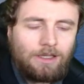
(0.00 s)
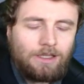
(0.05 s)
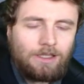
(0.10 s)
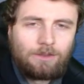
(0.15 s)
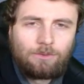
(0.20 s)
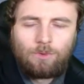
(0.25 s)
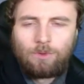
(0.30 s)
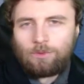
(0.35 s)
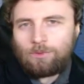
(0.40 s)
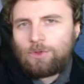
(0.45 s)

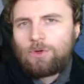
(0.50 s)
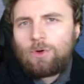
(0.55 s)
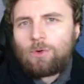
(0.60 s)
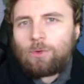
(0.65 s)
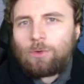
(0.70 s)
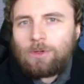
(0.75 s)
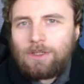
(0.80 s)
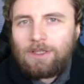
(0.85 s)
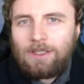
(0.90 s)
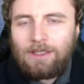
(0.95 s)
Well,
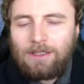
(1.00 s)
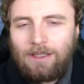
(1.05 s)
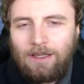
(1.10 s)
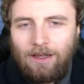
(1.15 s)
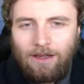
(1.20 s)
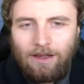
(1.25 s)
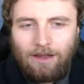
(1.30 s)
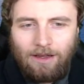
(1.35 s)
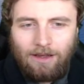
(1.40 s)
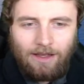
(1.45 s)
no.
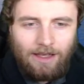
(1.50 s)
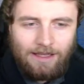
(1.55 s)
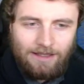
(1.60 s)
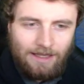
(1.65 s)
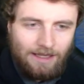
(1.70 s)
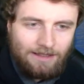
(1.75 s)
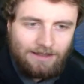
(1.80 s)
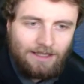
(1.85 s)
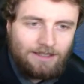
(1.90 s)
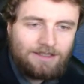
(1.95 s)

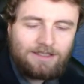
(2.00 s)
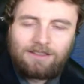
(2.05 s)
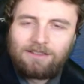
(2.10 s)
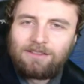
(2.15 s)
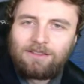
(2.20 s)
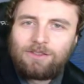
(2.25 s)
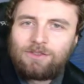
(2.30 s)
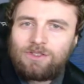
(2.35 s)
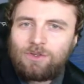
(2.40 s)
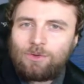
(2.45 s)
It
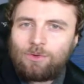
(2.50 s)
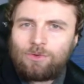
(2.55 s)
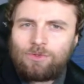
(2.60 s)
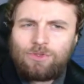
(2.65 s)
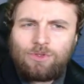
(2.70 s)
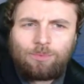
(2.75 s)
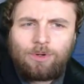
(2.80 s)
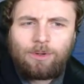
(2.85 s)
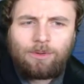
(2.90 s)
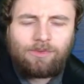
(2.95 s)
doesn't. So
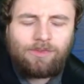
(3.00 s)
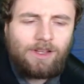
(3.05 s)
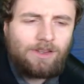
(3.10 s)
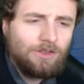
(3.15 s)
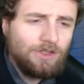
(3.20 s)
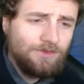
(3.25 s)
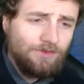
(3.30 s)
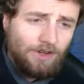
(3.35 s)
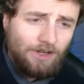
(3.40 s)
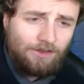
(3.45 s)
you're probably fine.
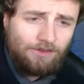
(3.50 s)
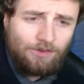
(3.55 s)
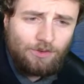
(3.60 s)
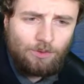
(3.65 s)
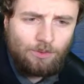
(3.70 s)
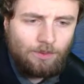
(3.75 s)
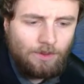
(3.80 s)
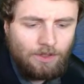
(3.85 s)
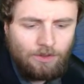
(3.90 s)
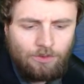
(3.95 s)
There's very
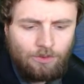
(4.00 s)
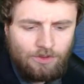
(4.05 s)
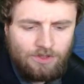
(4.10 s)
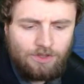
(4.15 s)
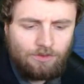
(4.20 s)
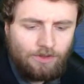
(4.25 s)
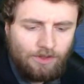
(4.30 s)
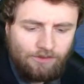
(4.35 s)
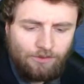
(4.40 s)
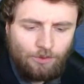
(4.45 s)
few Hakuryus
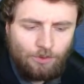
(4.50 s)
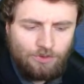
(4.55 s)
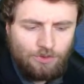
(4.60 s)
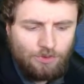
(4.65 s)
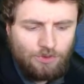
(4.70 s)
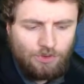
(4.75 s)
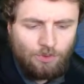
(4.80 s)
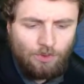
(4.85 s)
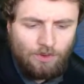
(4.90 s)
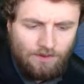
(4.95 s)
that run
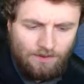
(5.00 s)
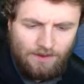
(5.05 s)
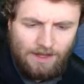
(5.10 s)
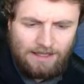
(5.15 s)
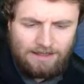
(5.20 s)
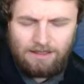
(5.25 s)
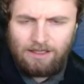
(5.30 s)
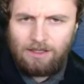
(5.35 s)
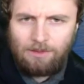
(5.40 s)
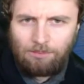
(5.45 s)
422, and
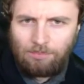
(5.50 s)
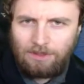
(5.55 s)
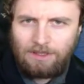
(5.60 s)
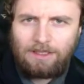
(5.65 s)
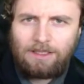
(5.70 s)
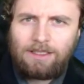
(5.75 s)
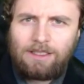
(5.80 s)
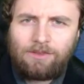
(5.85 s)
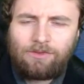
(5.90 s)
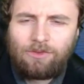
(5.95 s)
that's a
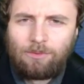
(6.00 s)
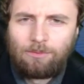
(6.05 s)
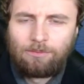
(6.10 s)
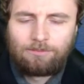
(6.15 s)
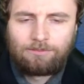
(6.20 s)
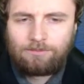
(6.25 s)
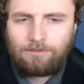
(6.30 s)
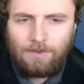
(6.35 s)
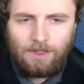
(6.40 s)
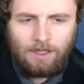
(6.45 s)
completely different
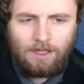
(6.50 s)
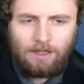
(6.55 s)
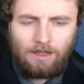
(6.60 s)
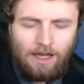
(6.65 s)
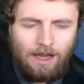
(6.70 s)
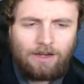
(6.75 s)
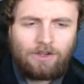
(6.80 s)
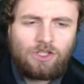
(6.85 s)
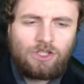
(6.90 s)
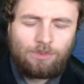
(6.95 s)

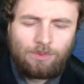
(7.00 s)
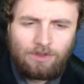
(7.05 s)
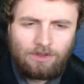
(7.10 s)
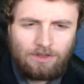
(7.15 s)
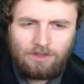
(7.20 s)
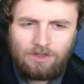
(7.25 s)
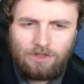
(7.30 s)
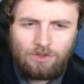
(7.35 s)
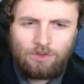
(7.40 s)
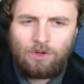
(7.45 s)

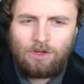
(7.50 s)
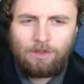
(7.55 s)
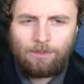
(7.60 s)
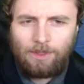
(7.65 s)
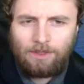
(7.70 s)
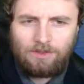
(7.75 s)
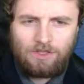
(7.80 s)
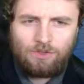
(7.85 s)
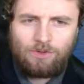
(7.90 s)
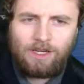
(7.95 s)
argument to talk
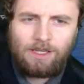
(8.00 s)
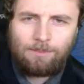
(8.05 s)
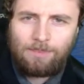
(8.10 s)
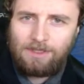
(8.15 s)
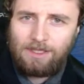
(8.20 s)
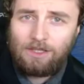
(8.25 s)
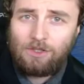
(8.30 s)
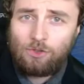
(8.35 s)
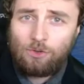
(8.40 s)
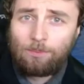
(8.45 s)
about strike
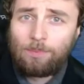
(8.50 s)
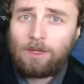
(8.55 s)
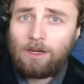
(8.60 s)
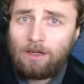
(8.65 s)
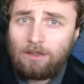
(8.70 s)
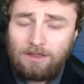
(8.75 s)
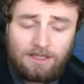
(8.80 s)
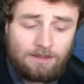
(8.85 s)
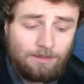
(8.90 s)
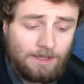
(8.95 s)
potential. But
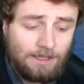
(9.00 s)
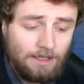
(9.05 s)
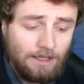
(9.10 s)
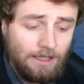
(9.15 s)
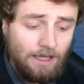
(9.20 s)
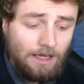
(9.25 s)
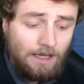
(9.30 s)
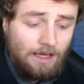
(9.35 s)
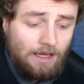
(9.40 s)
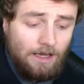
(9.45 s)

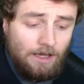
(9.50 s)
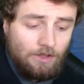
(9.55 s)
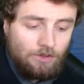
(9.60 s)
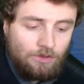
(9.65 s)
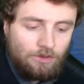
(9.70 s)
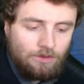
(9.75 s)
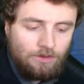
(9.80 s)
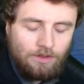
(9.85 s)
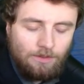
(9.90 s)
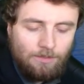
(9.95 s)
ultimately,
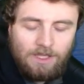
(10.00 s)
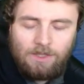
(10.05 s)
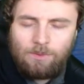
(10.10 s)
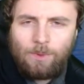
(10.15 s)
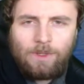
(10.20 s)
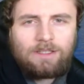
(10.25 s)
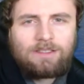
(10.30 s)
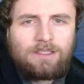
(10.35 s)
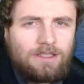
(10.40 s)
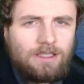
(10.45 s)
the
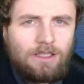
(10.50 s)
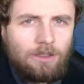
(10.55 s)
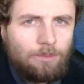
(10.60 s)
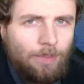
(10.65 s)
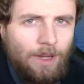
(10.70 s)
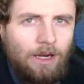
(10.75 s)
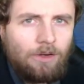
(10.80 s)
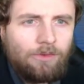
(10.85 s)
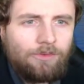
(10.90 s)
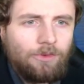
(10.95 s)
Midway is still
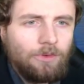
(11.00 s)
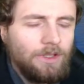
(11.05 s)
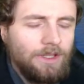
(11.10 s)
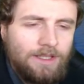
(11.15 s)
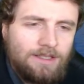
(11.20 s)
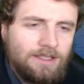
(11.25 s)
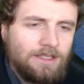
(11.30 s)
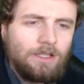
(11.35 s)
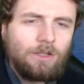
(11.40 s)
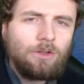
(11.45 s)
powerful and
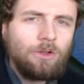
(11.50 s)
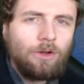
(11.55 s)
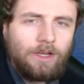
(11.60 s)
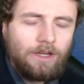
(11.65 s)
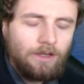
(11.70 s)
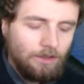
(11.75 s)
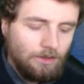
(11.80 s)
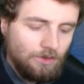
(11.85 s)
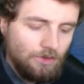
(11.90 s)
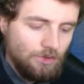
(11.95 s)
it's still got
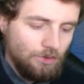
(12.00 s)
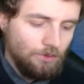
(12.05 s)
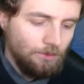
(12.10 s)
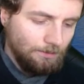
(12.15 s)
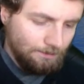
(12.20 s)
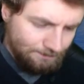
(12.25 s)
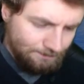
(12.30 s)
air control.